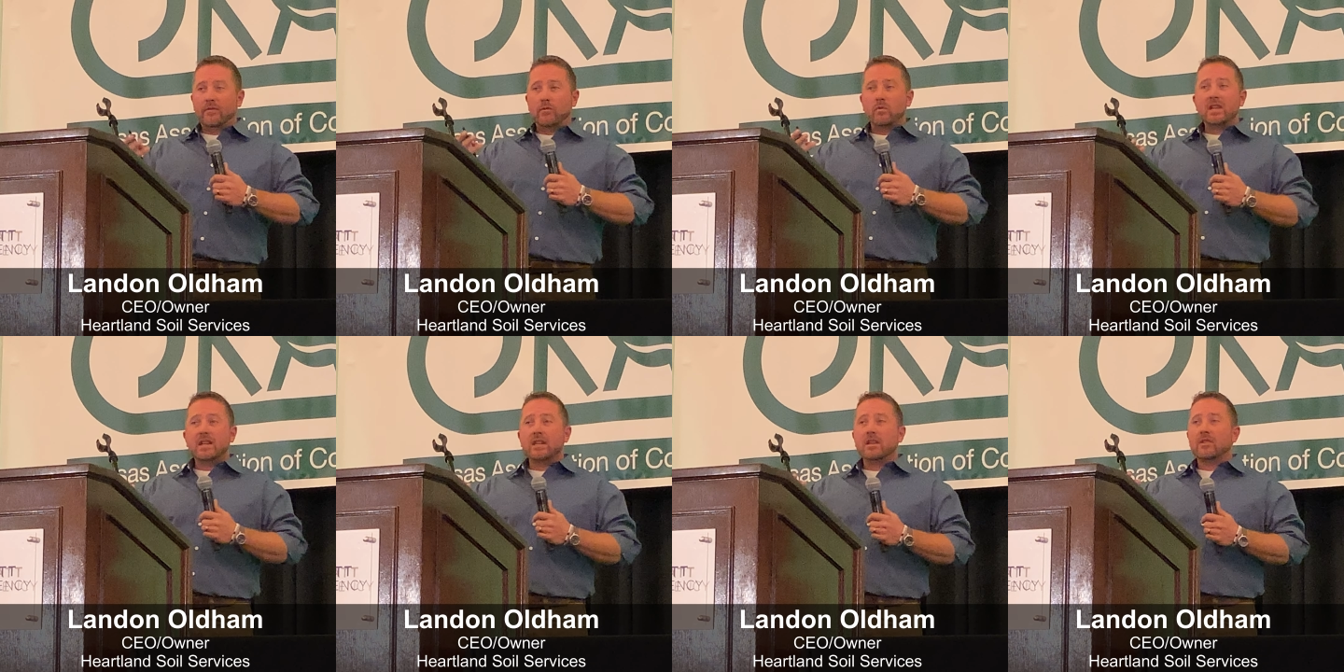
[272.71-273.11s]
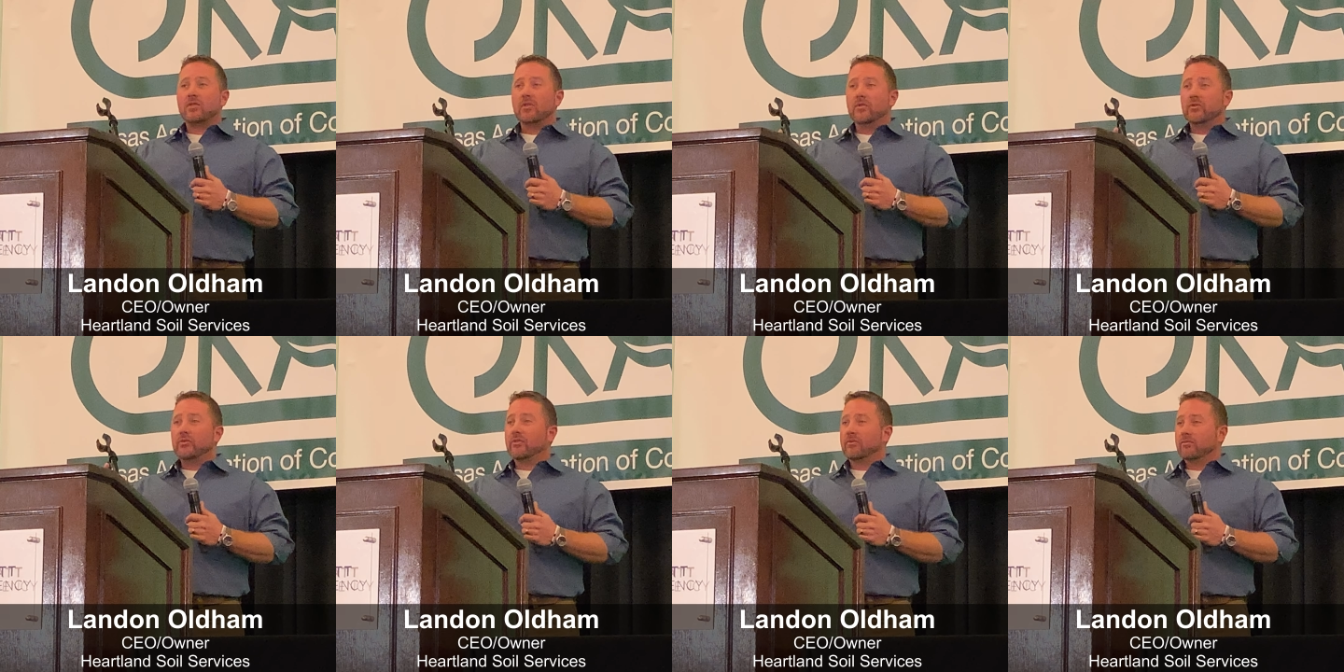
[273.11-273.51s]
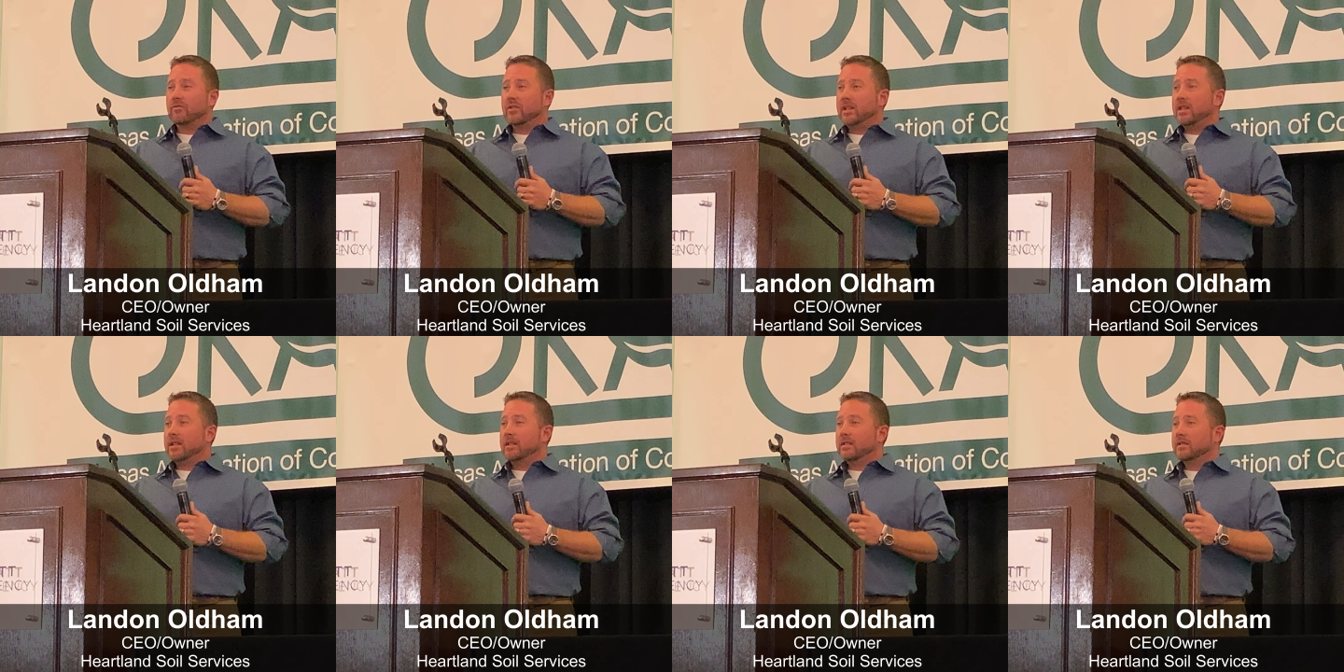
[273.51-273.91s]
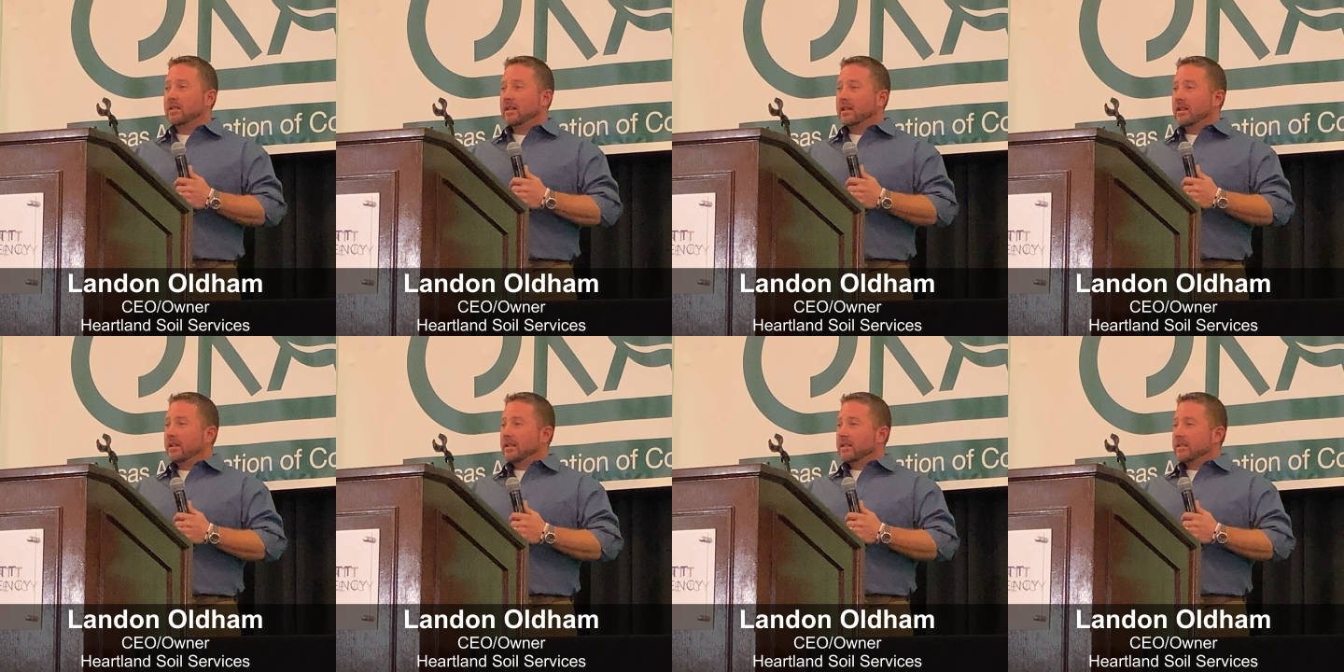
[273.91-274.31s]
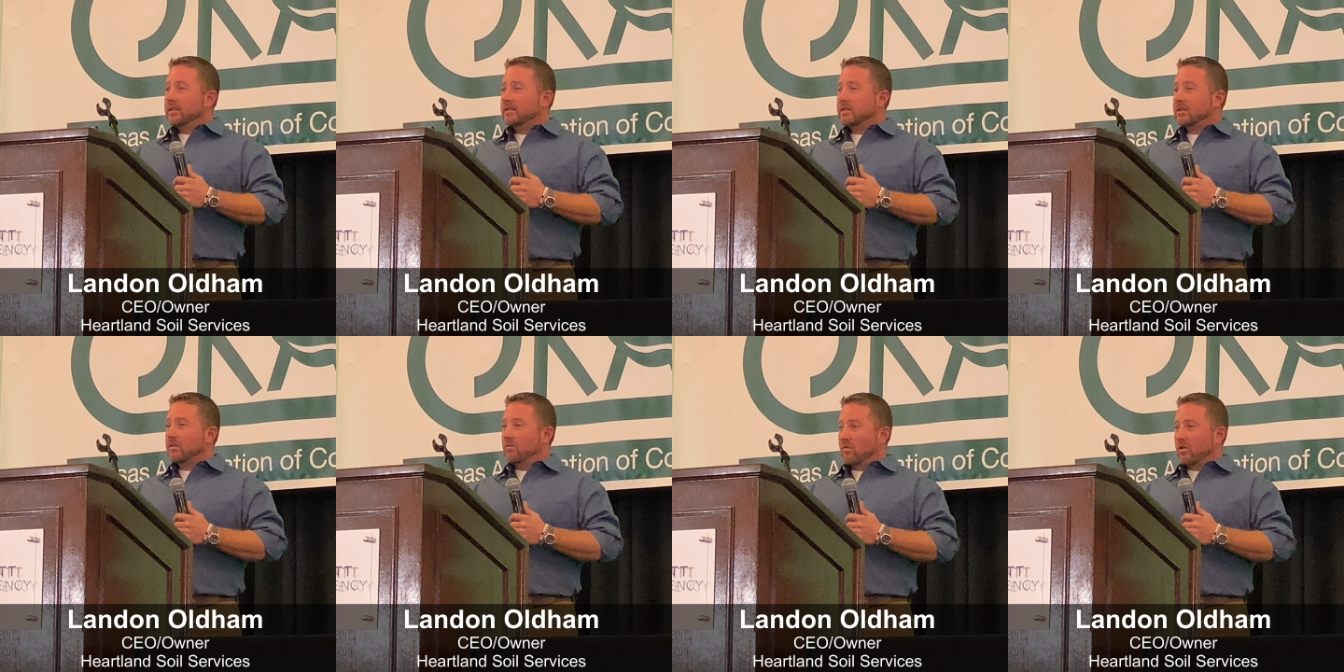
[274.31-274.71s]
If we can get those three
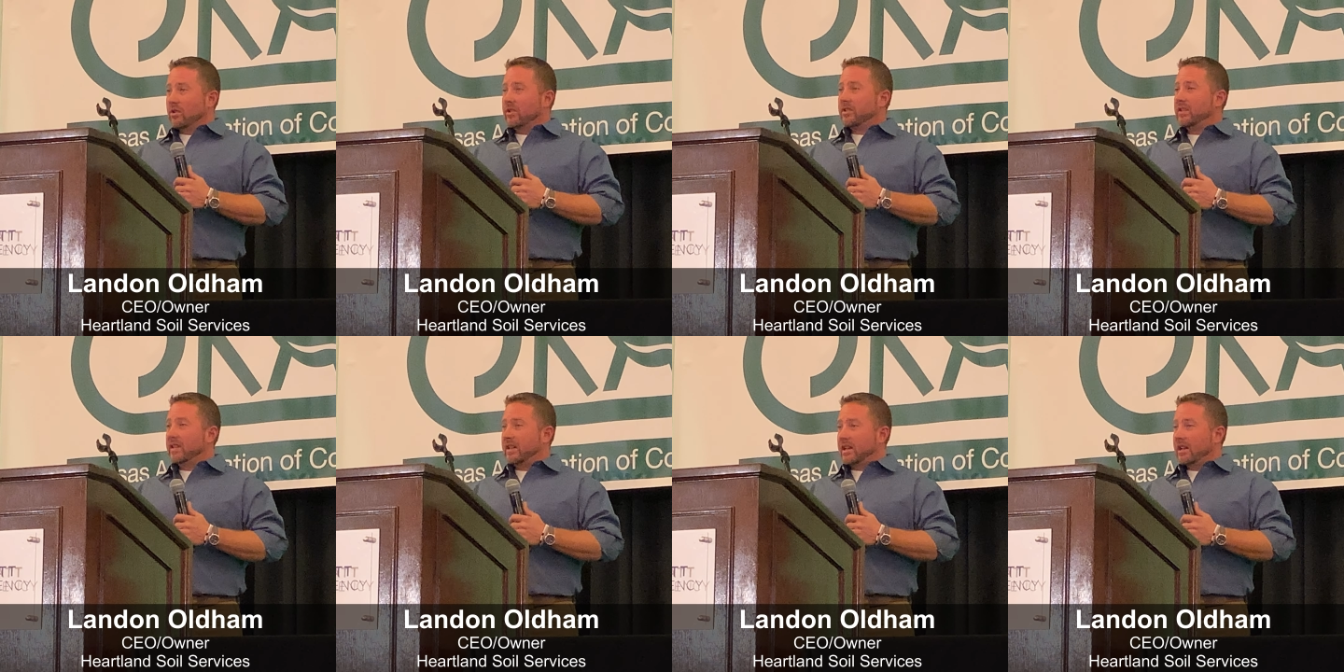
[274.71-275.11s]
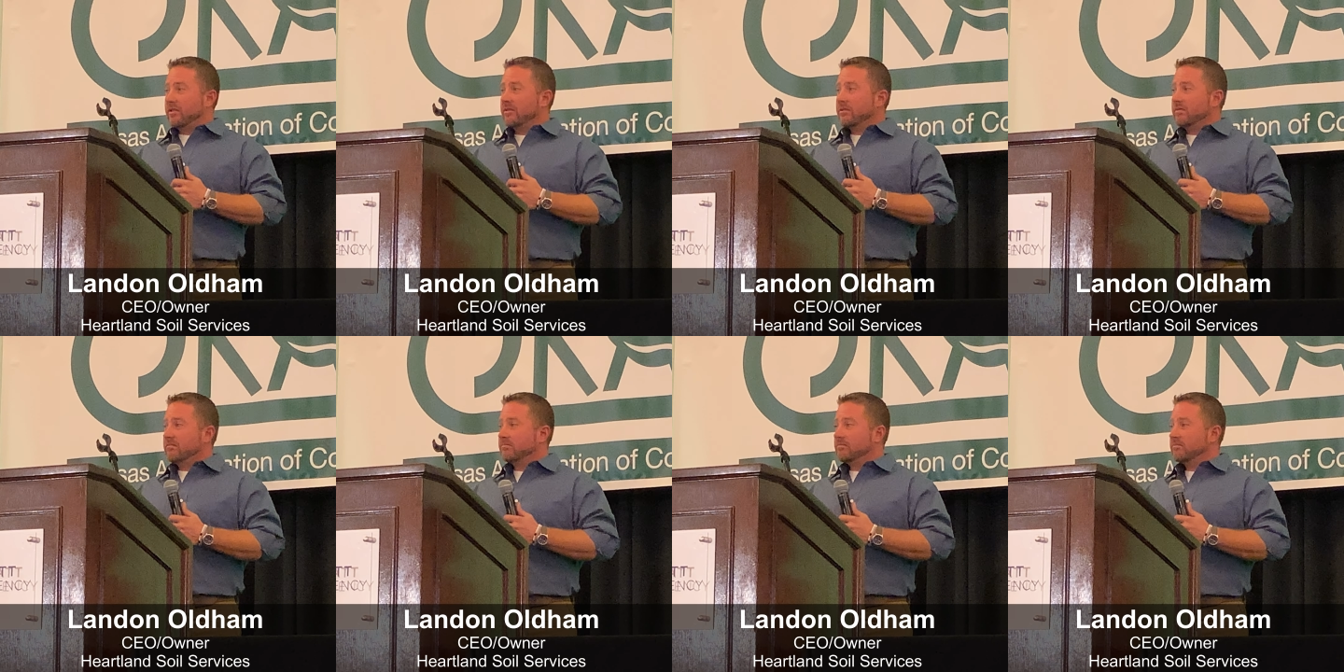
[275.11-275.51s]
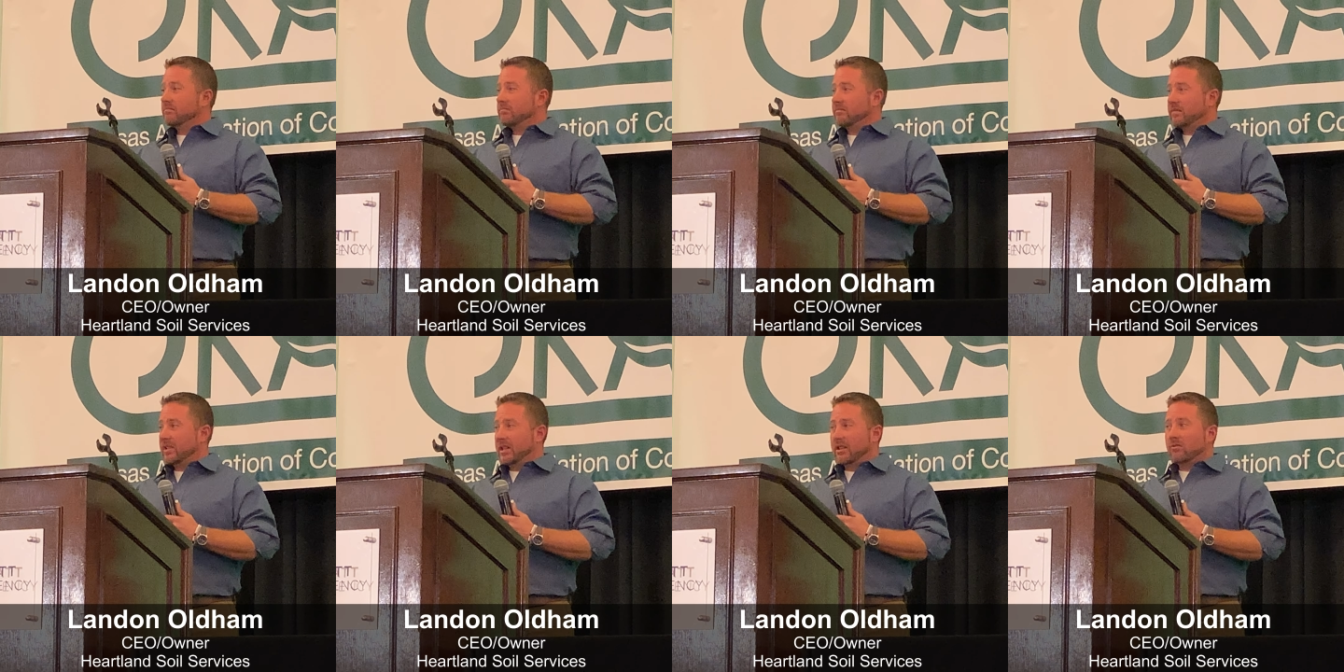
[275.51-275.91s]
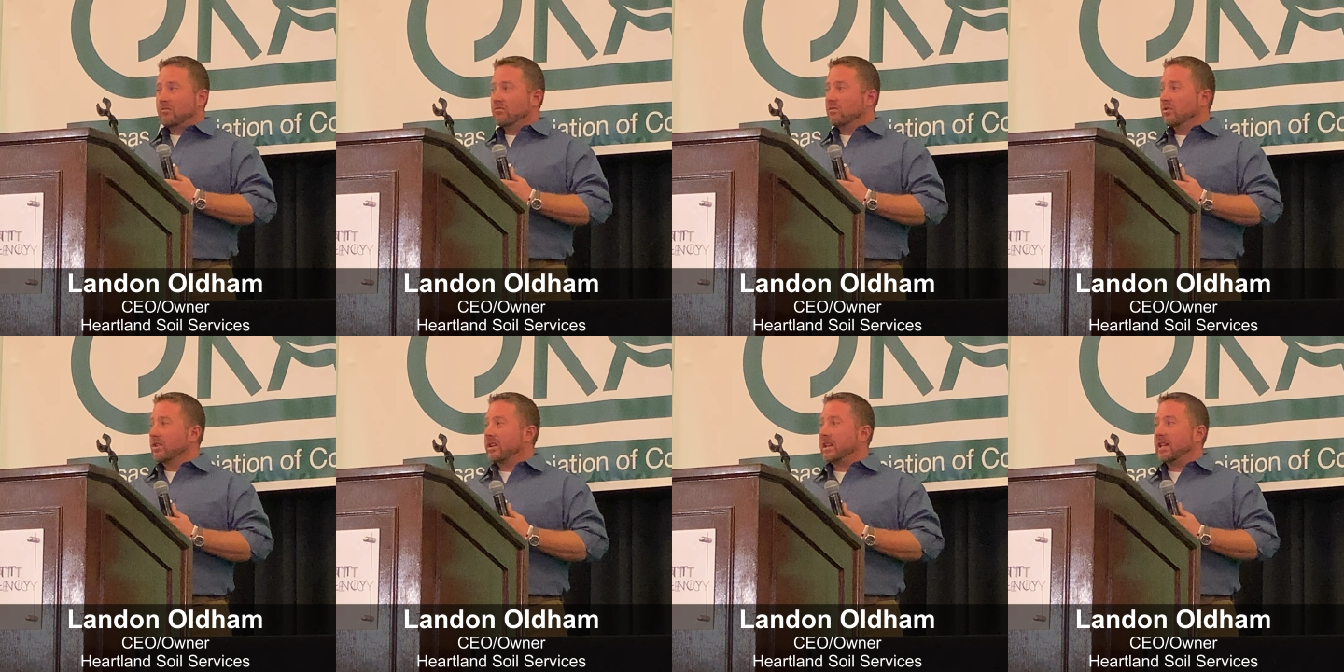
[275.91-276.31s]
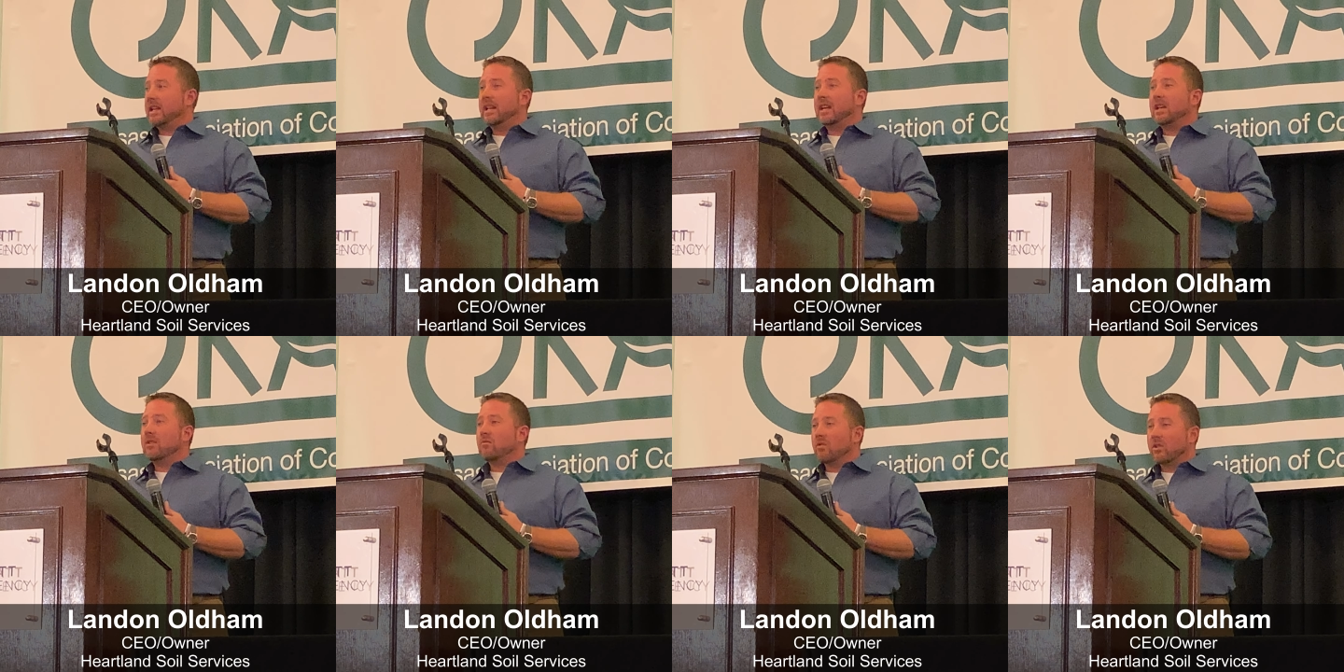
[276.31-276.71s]
to work together, it'll work
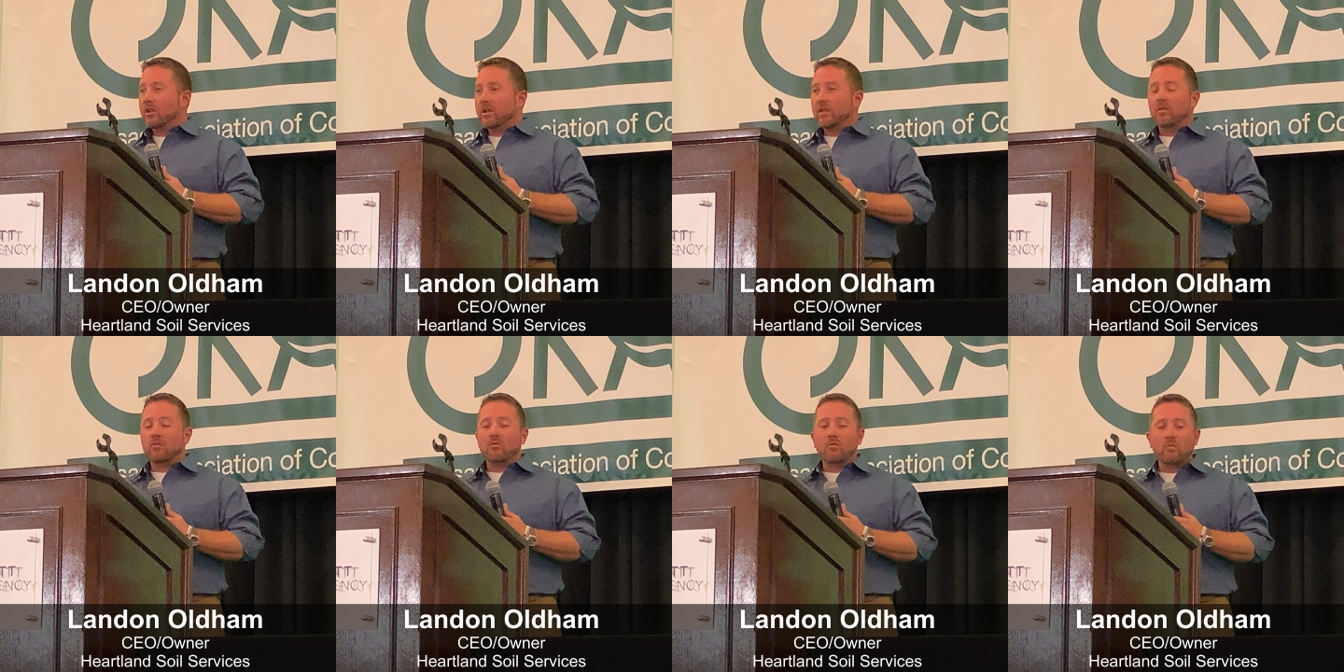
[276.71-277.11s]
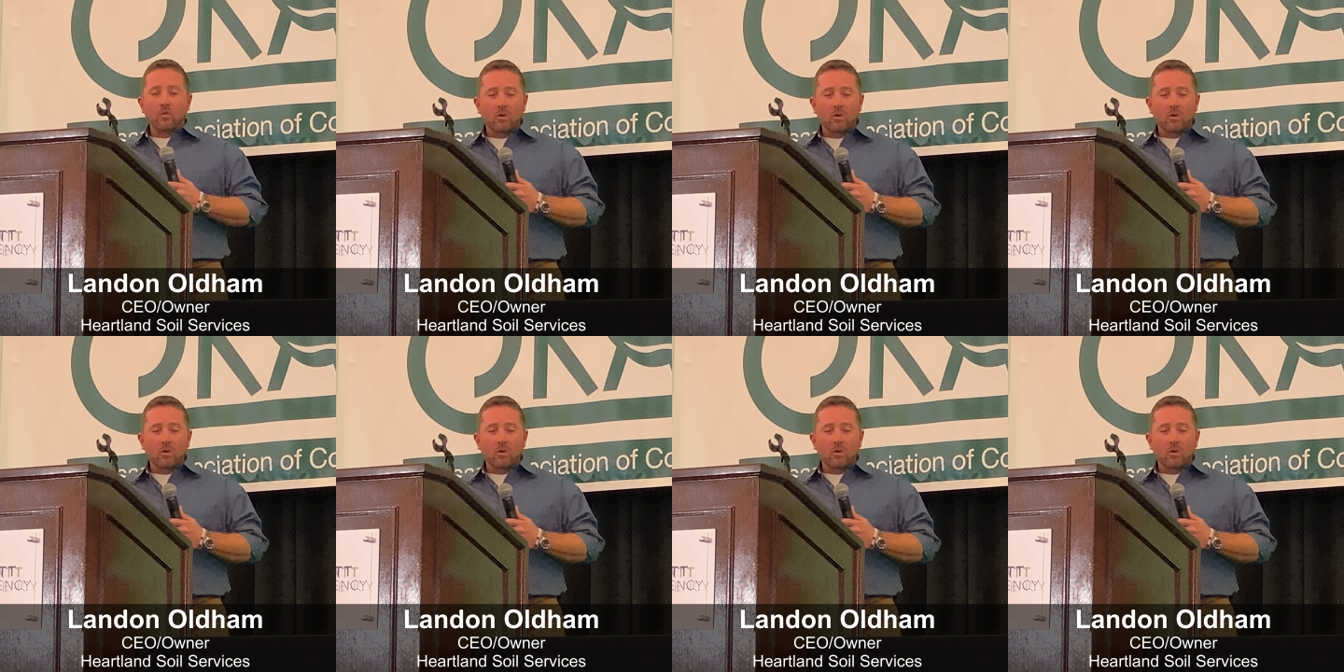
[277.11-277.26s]
anywhere in the